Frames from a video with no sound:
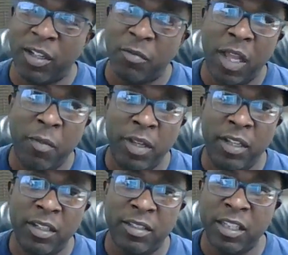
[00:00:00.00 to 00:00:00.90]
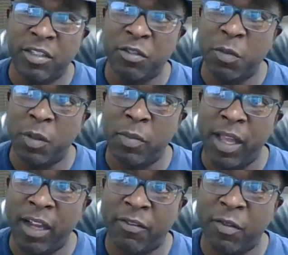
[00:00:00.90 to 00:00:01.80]
Maybe Cecil will be
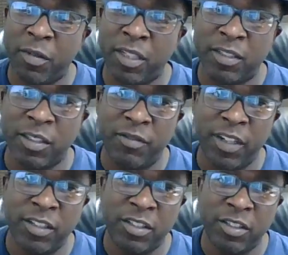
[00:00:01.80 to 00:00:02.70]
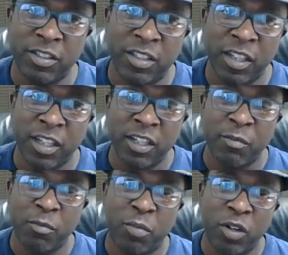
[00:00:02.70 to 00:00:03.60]
back from his adventures
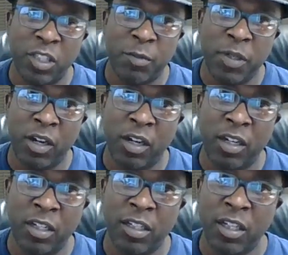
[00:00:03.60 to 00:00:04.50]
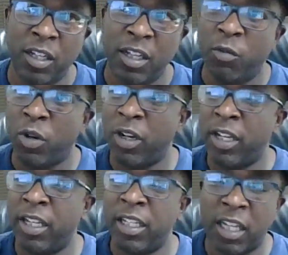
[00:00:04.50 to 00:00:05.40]
and points beyond, where
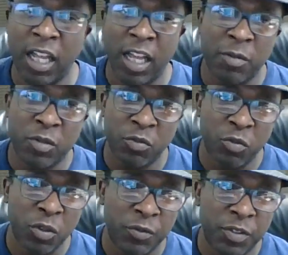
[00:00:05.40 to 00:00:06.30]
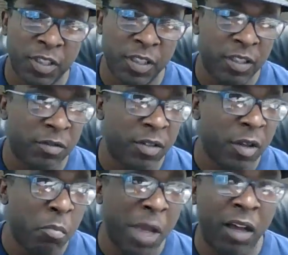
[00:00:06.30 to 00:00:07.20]
he climbs on roofs and
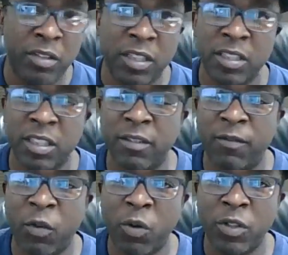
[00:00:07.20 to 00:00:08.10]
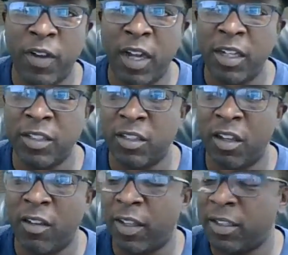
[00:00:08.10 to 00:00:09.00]
mountains and in forest fires and
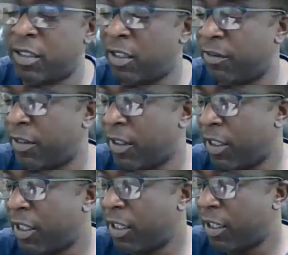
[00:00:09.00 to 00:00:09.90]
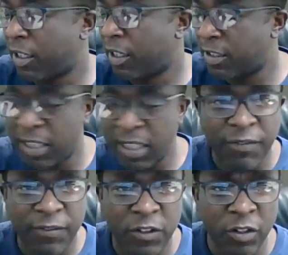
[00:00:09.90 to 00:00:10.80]
all that stuff. Cause isn't he
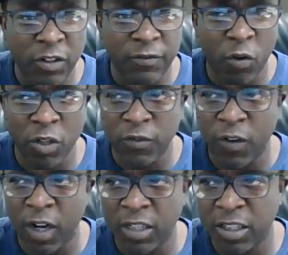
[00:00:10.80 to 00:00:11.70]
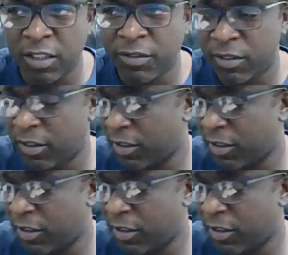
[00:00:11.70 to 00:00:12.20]
doing forest fire stuff?